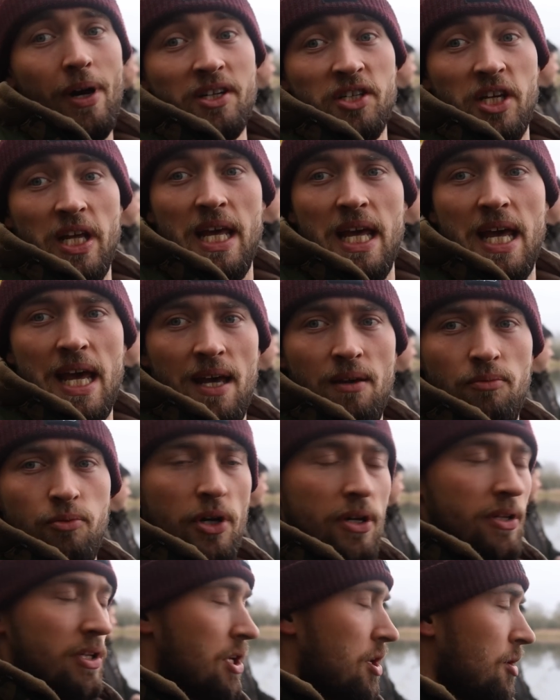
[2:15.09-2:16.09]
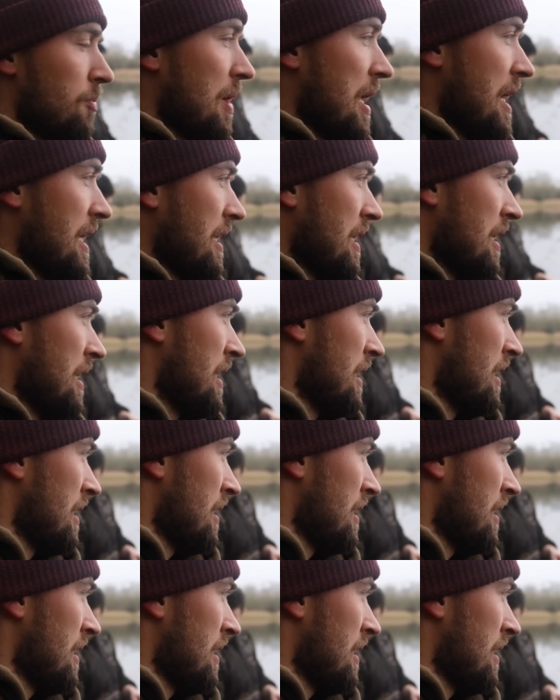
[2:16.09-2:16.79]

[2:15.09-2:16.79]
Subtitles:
at the Club Lake.